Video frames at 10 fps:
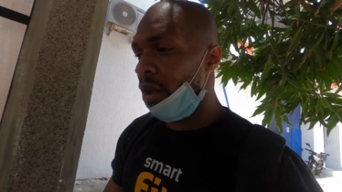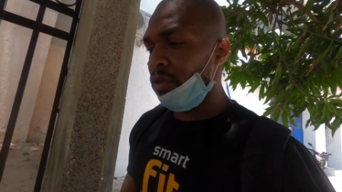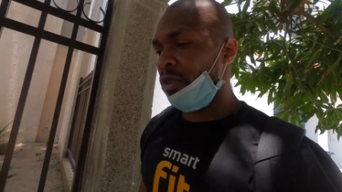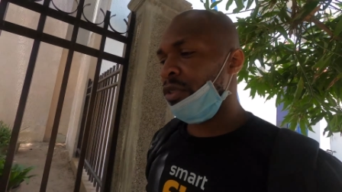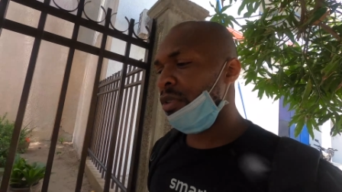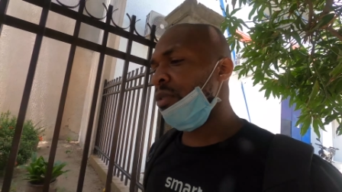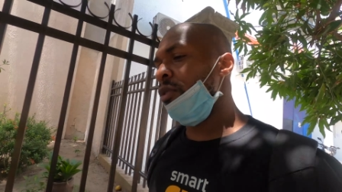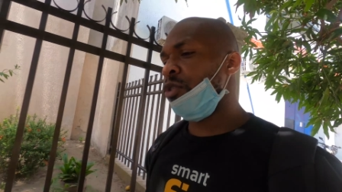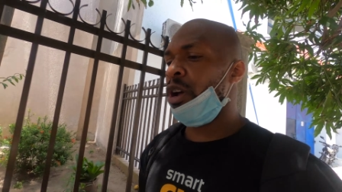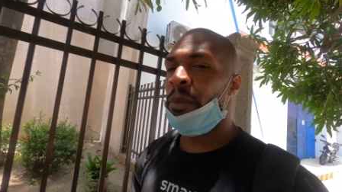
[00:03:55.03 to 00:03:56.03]
I was
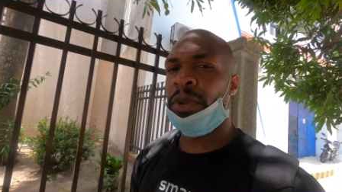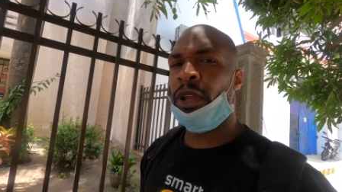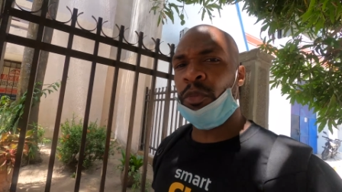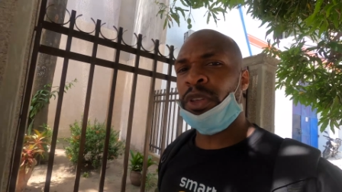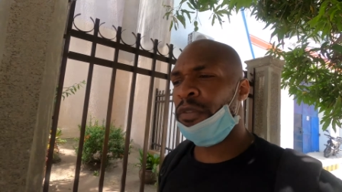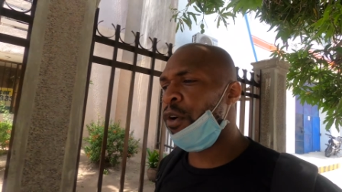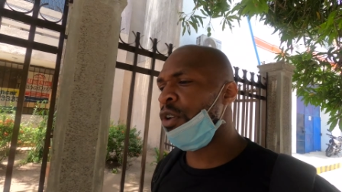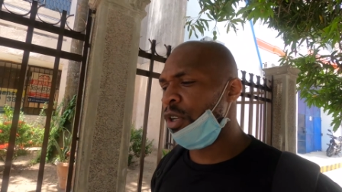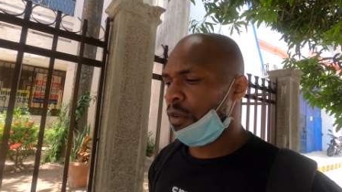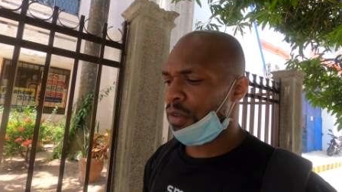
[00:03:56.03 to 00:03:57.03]
just chopping it up with the
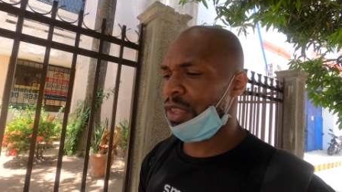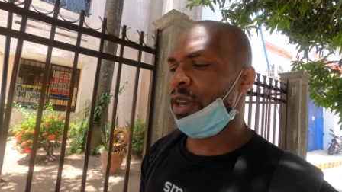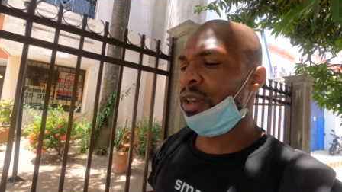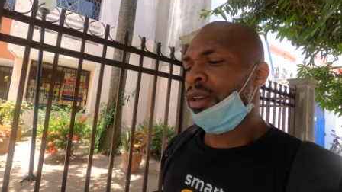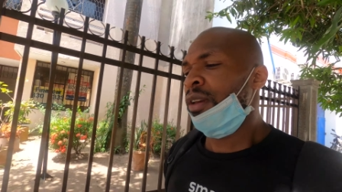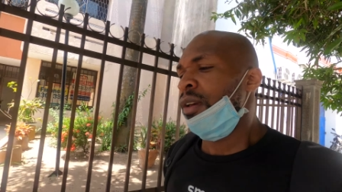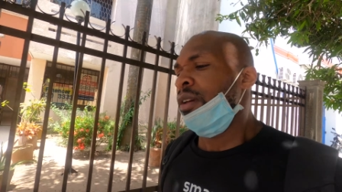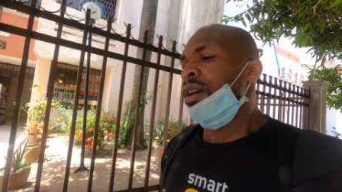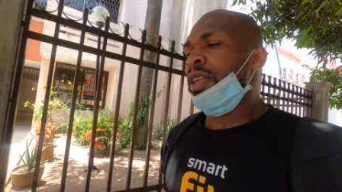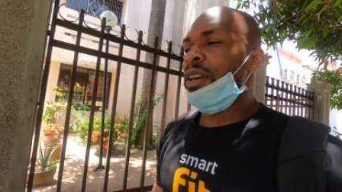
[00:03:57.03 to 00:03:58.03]
folks and everything.
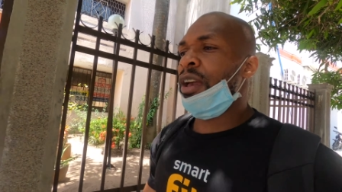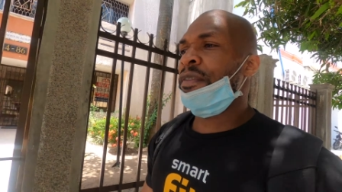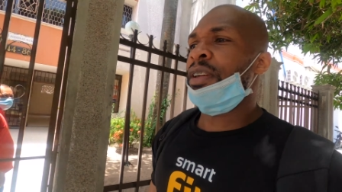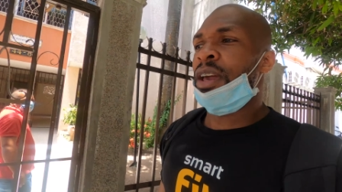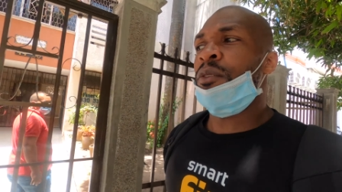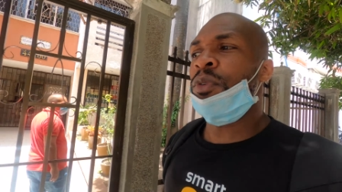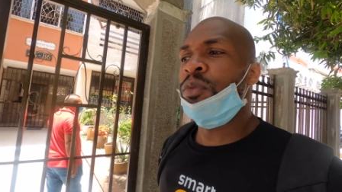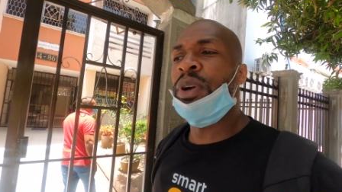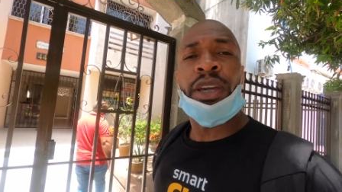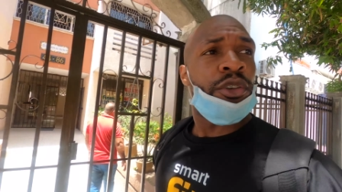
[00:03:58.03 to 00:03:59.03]
And then after that, we
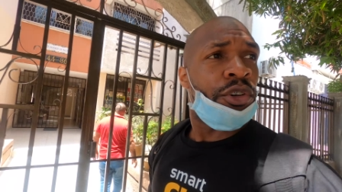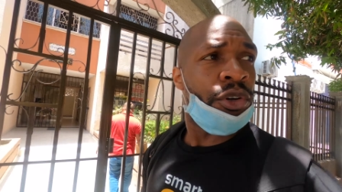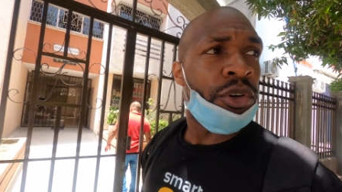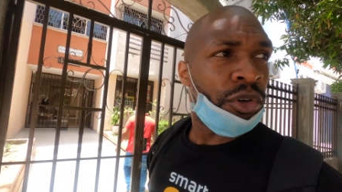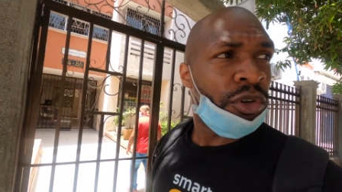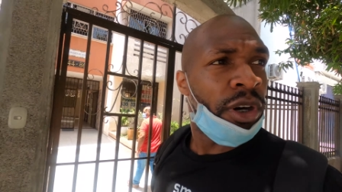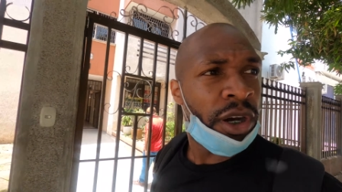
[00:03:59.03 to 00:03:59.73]
went to